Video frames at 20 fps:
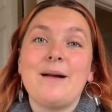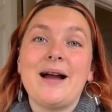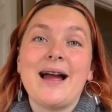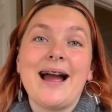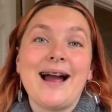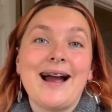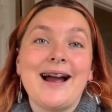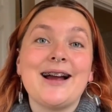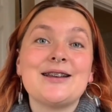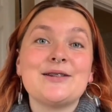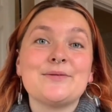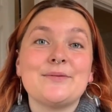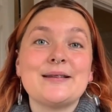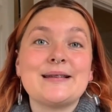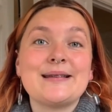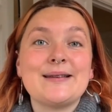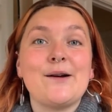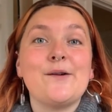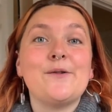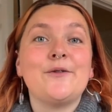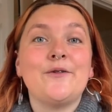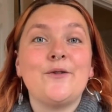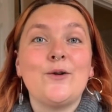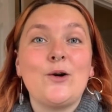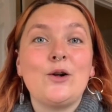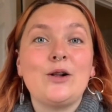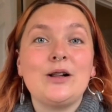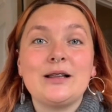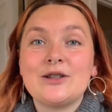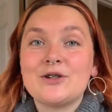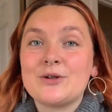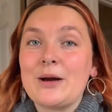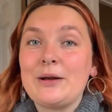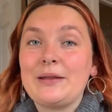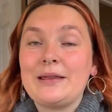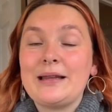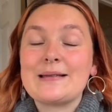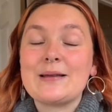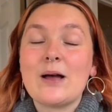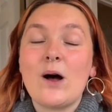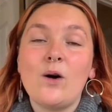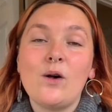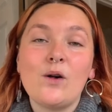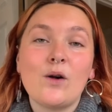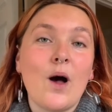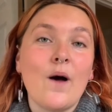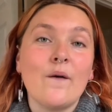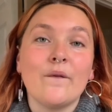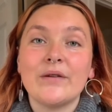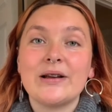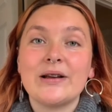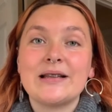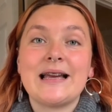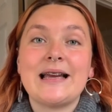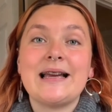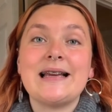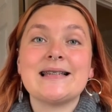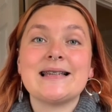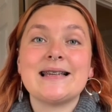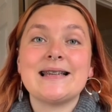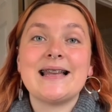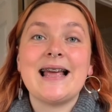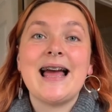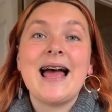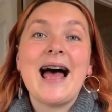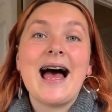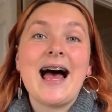My heart was so full throughout this whole conversation